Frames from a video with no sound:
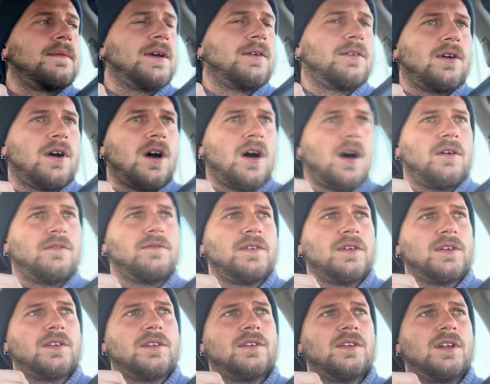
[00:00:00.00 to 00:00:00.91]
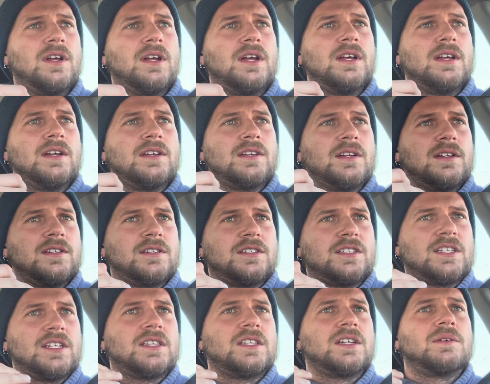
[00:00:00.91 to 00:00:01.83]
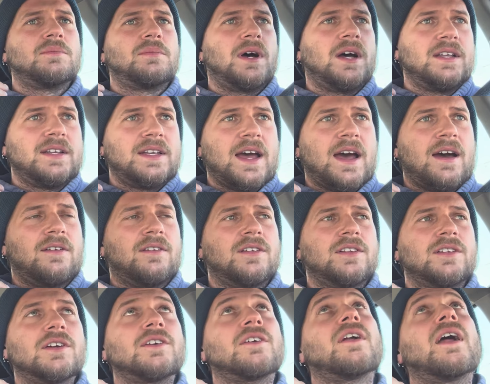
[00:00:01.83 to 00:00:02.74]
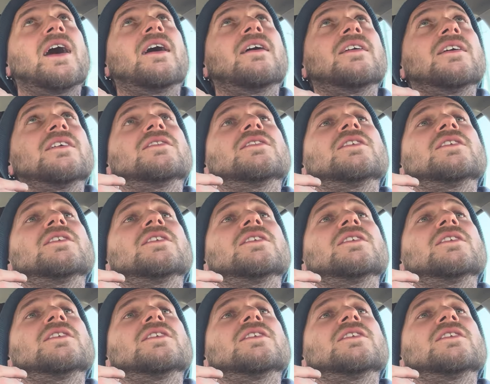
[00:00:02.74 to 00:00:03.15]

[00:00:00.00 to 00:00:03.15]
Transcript: they will often sit their butt down on the ground as